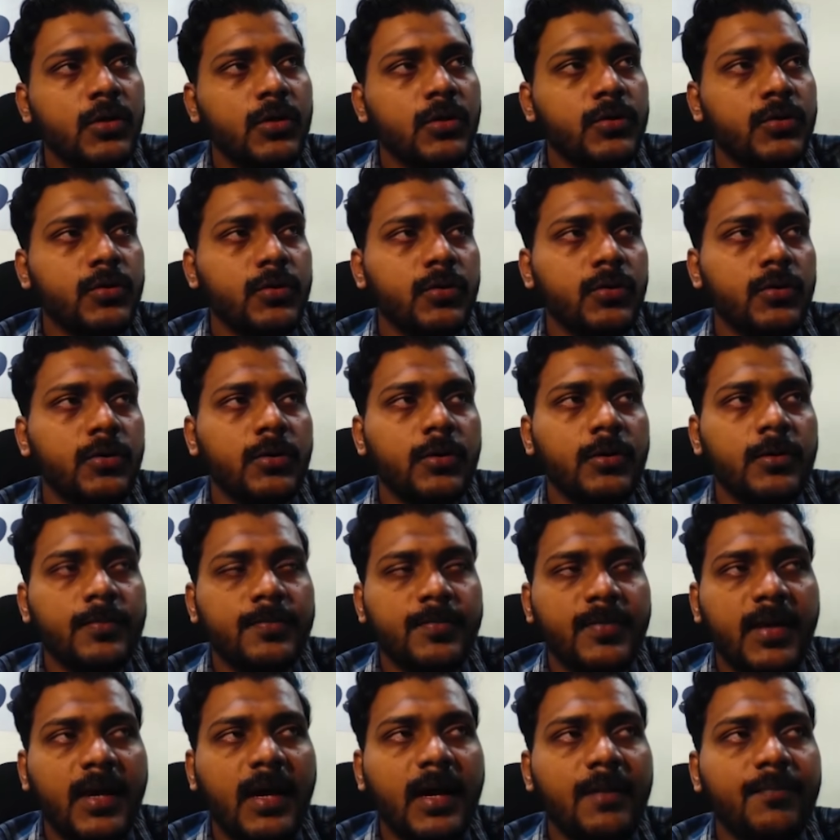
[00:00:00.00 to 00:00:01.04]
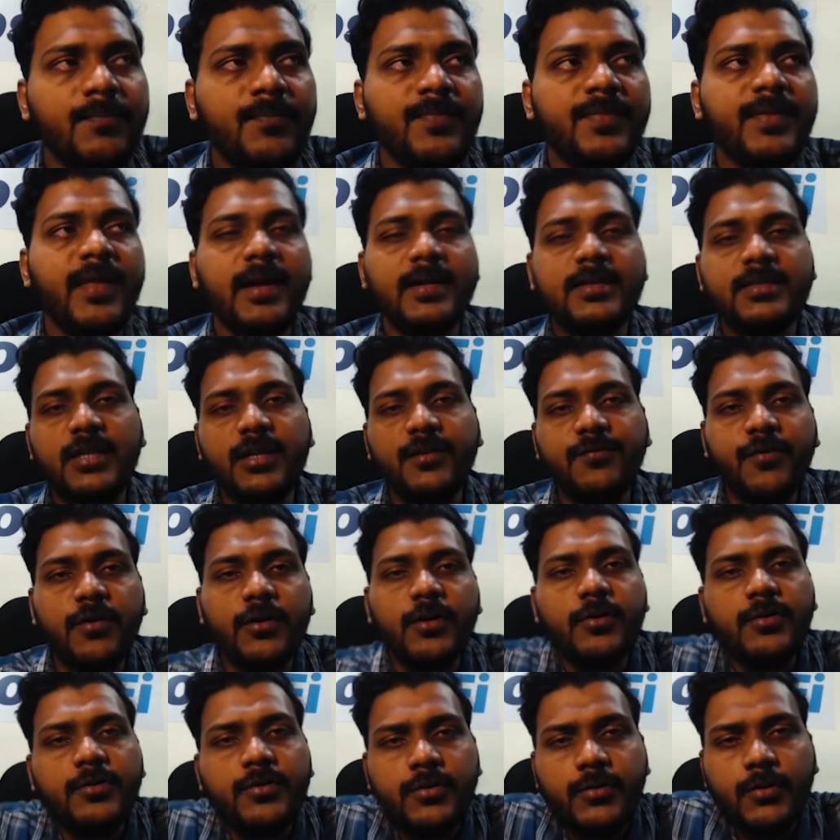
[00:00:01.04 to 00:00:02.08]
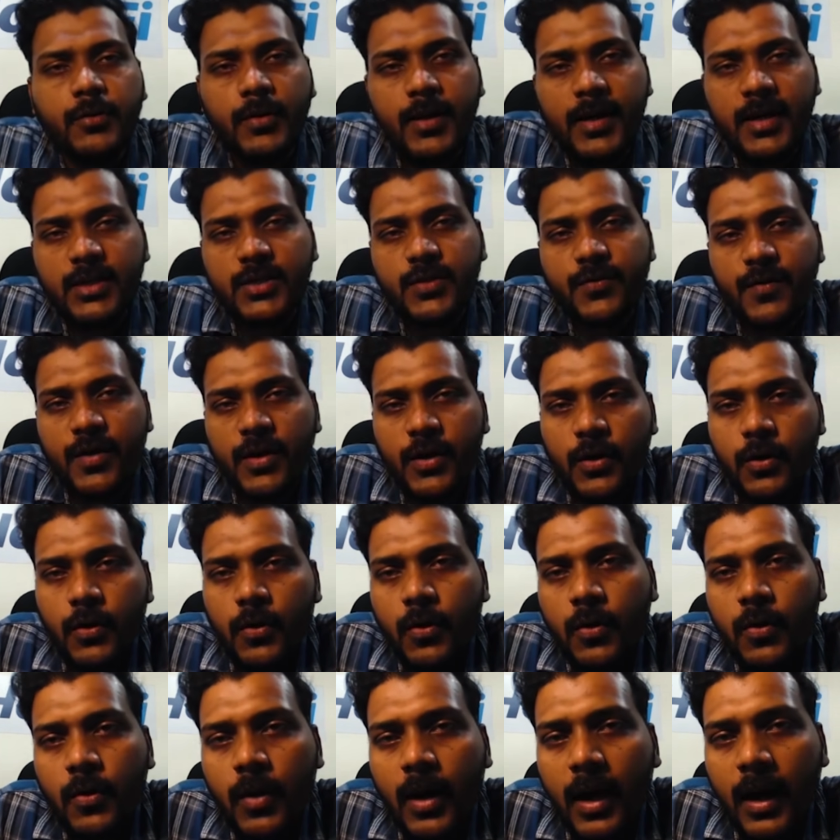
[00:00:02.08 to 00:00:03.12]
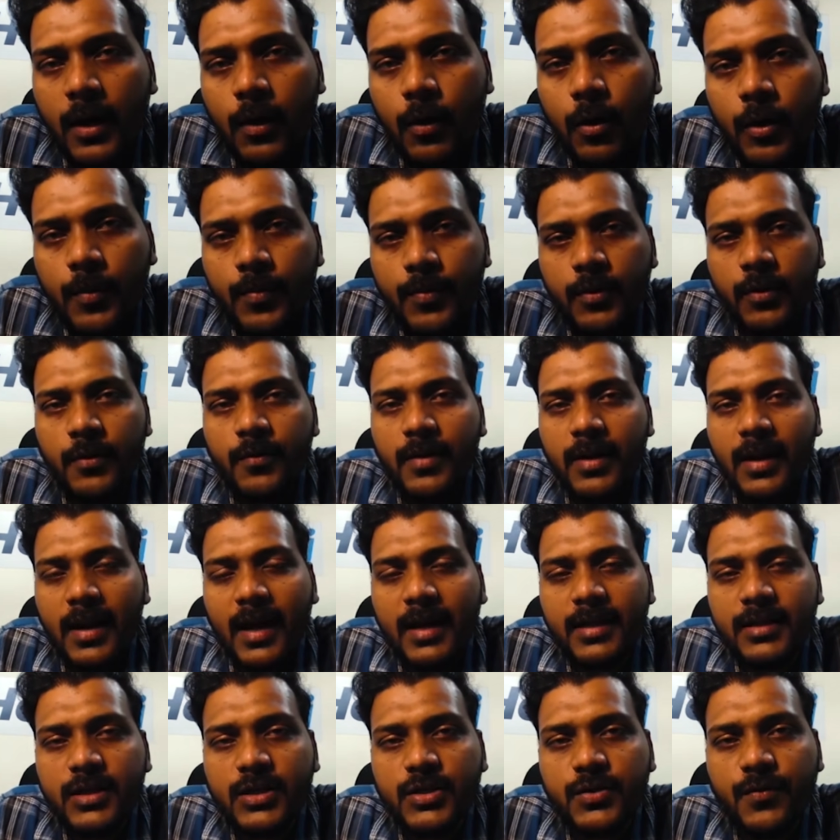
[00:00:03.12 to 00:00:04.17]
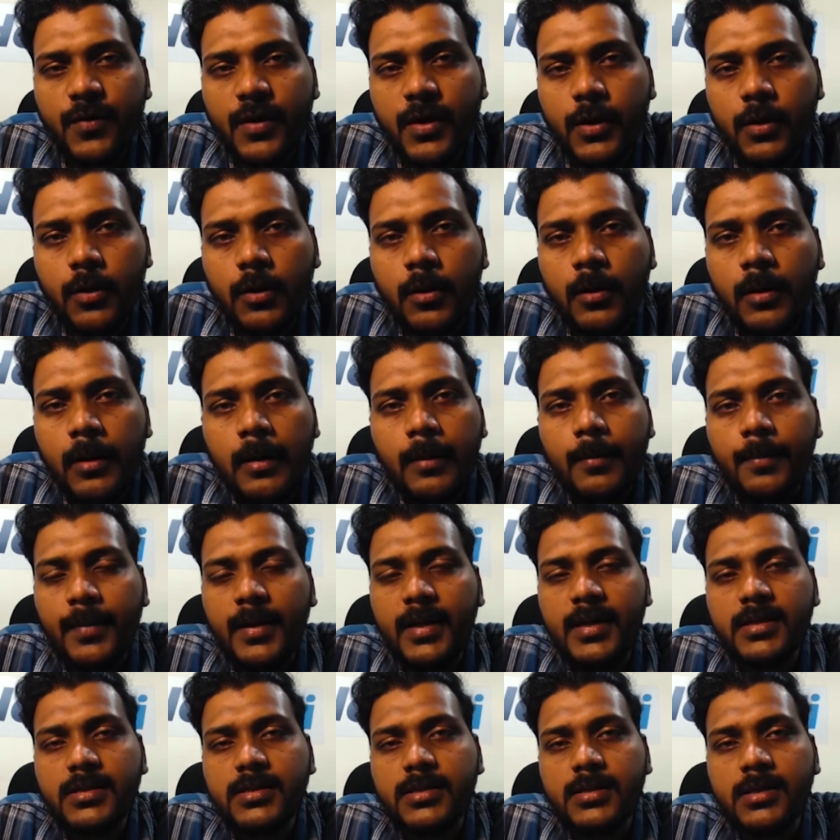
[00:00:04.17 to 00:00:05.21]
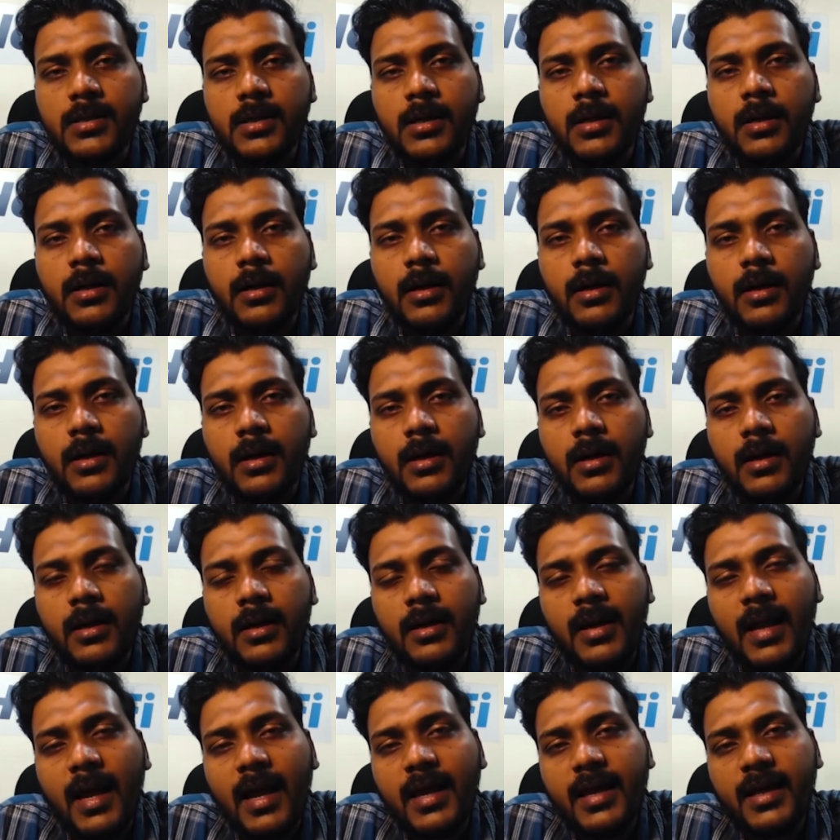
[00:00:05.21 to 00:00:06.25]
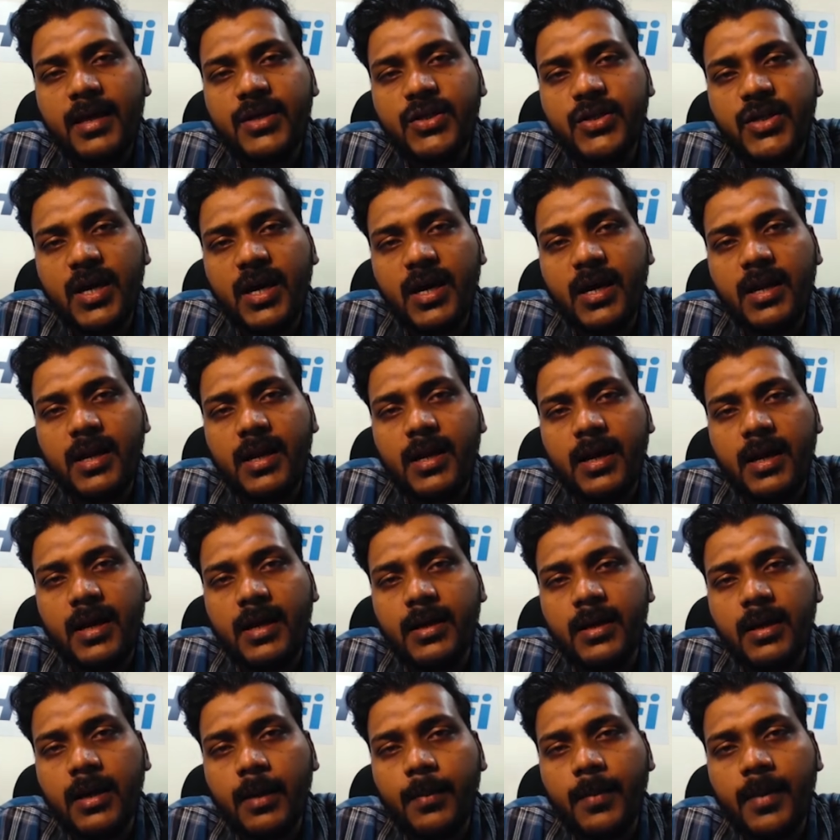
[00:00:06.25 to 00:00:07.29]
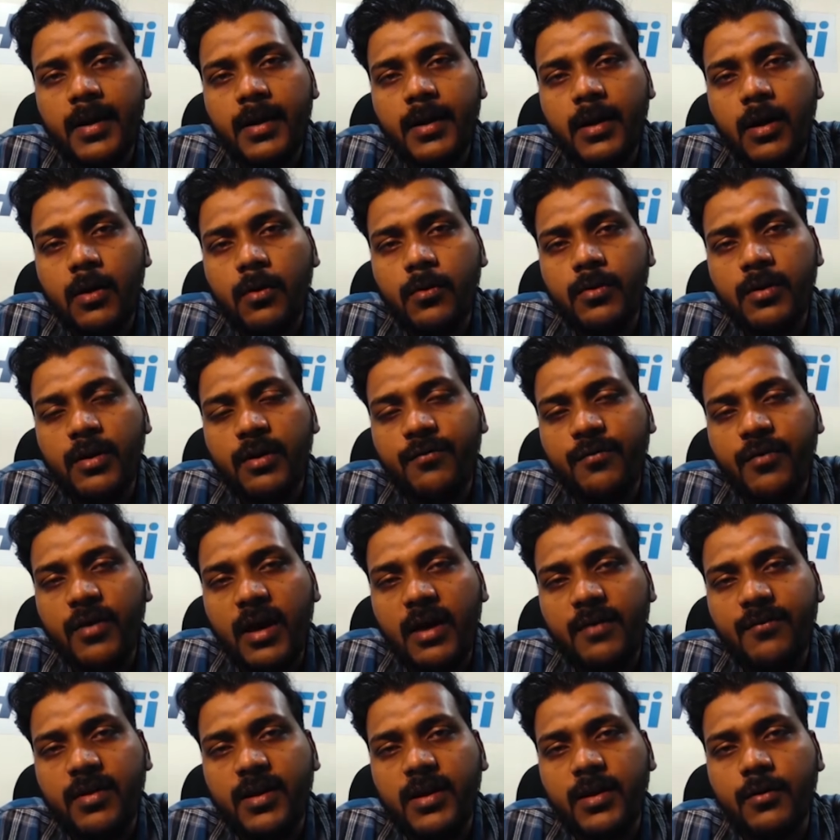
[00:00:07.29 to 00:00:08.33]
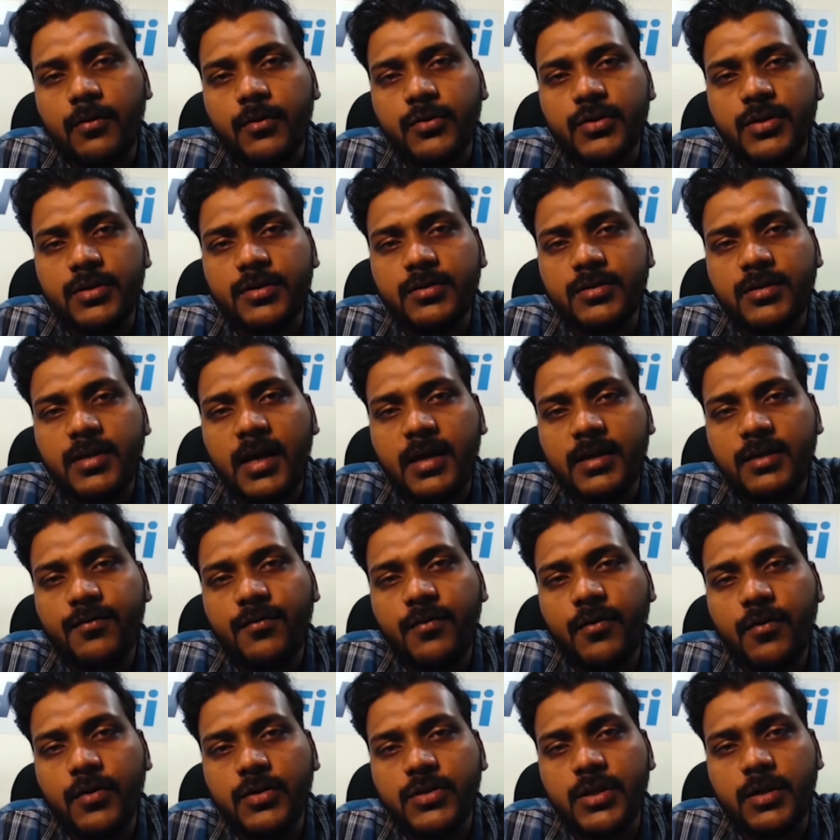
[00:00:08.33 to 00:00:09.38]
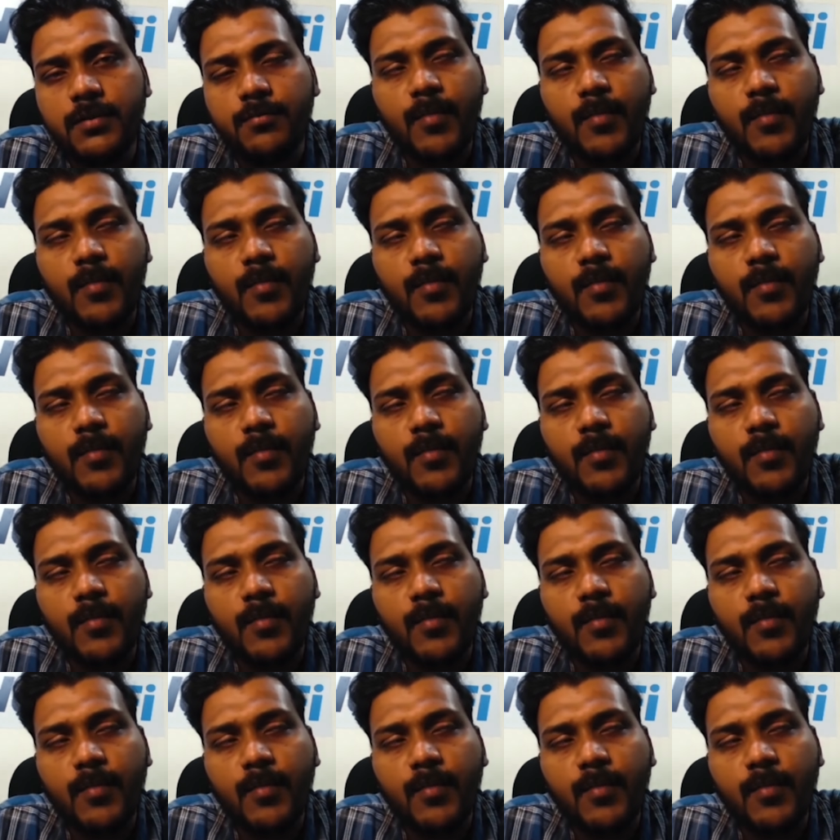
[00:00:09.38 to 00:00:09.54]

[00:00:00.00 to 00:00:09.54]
So yeah, that's it for today's video. I hope you will like this video. Please like, share and comment down if you have any questions. Thanks for watching.